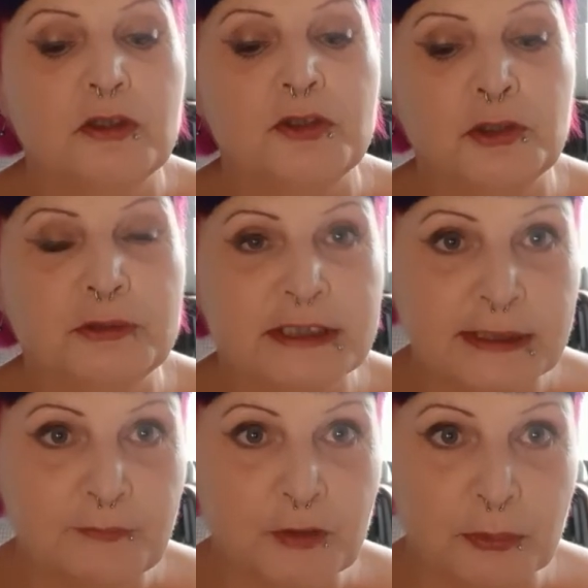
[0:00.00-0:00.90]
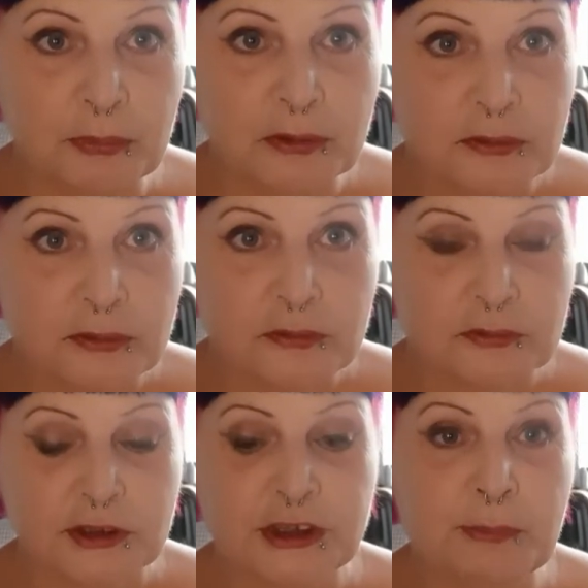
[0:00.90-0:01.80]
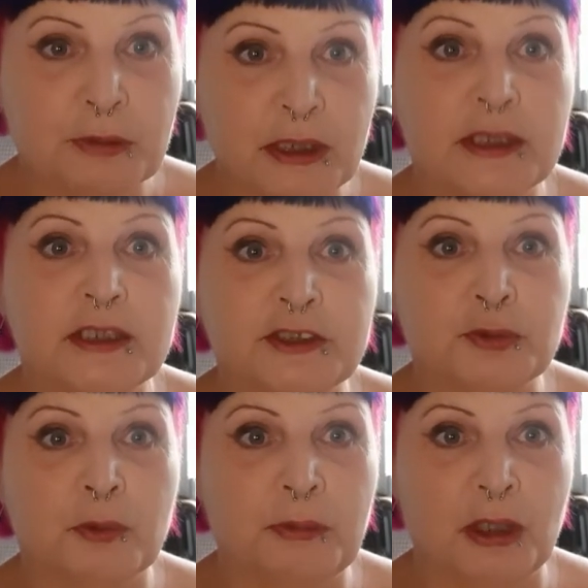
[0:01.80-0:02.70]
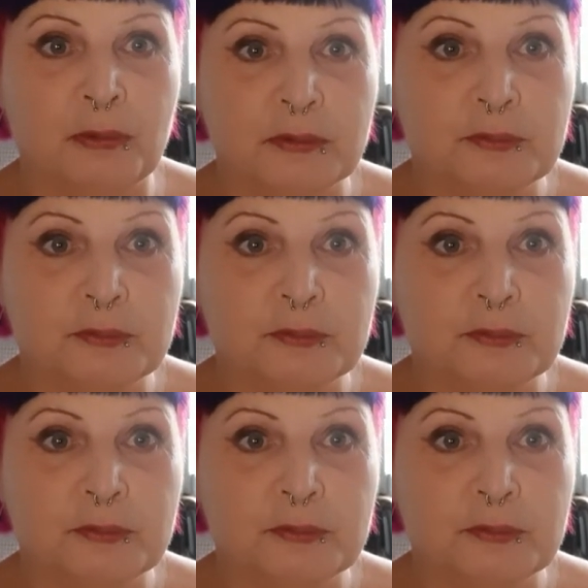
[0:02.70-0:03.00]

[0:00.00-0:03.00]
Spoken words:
you sieve them separately into a bowl.